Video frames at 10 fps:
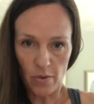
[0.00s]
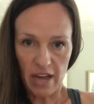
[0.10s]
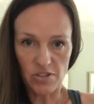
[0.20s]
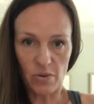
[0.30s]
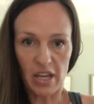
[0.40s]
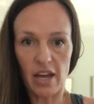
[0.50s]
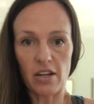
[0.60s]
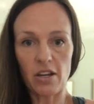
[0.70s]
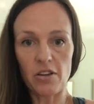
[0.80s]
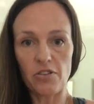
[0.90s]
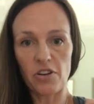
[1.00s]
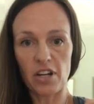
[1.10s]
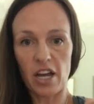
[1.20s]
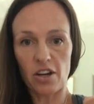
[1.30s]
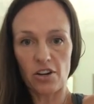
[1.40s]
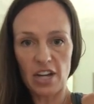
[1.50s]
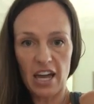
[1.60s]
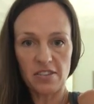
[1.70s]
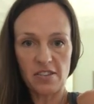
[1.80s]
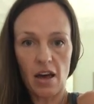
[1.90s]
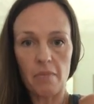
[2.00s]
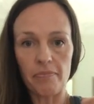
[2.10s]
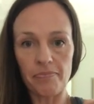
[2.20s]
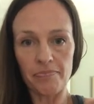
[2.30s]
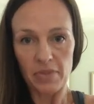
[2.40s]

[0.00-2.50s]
way of doing it. So you're going to create some